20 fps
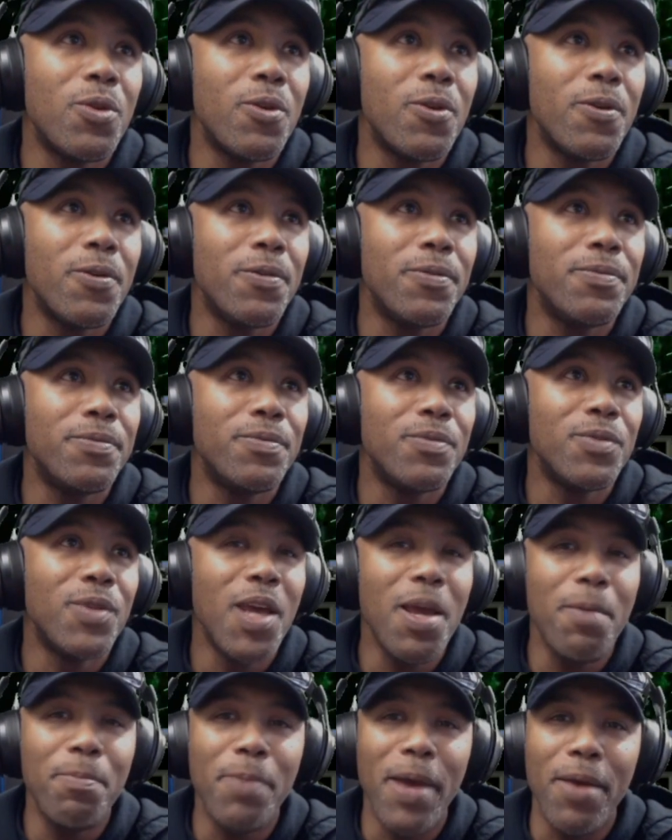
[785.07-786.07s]
funny.
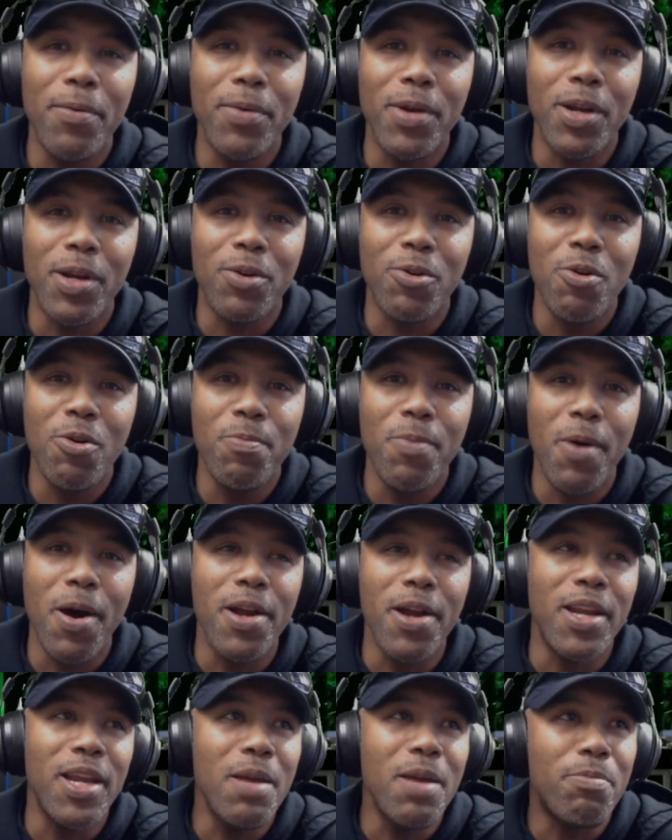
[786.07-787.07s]
He paid with That's a Groupon
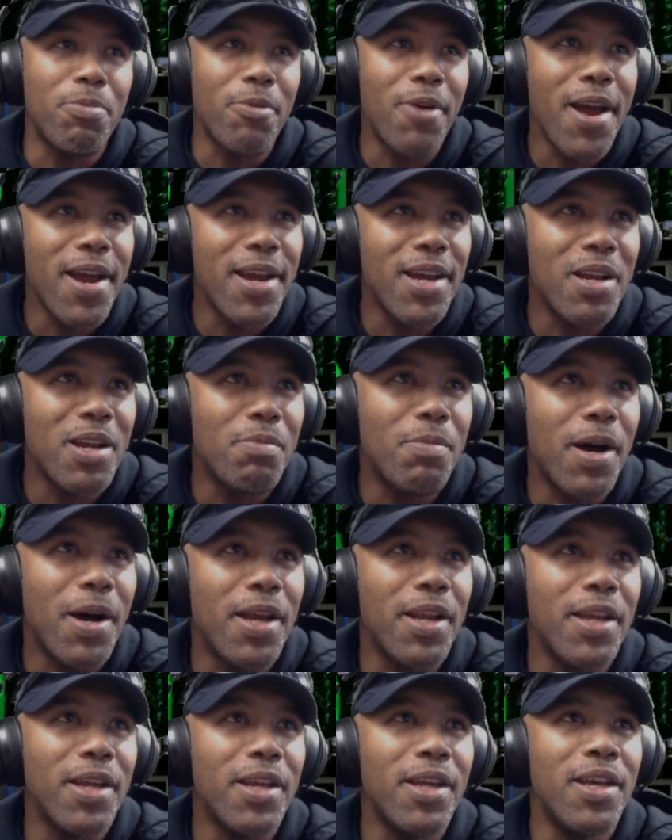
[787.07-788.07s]
funny, and he dude. bragging
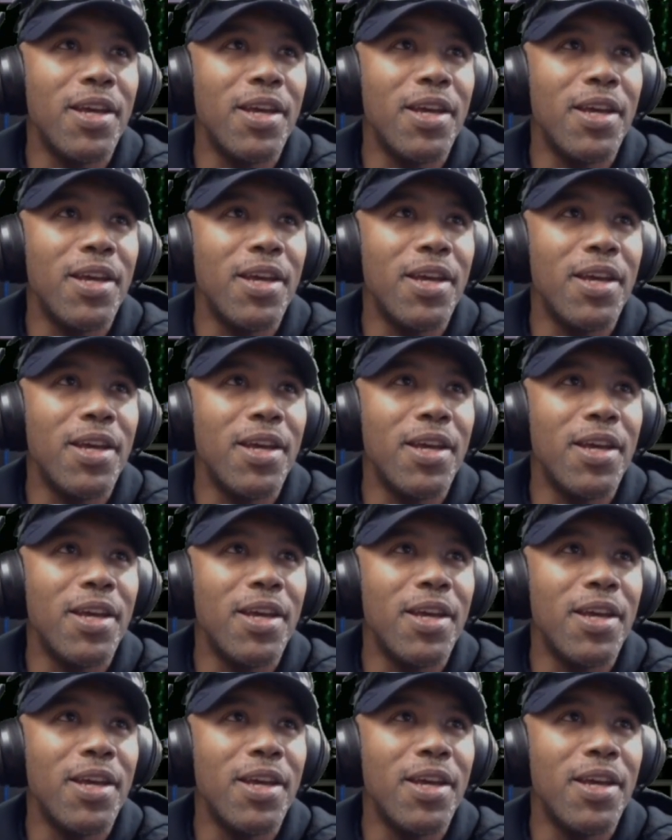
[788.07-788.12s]
about it.